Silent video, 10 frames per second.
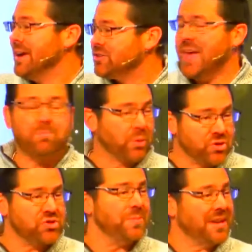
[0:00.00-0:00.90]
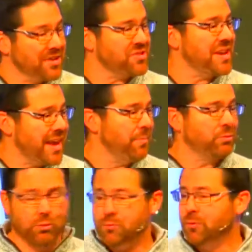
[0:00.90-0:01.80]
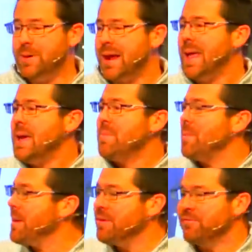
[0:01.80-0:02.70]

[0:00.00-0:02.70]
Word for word: to that person because they came through for me. Maybe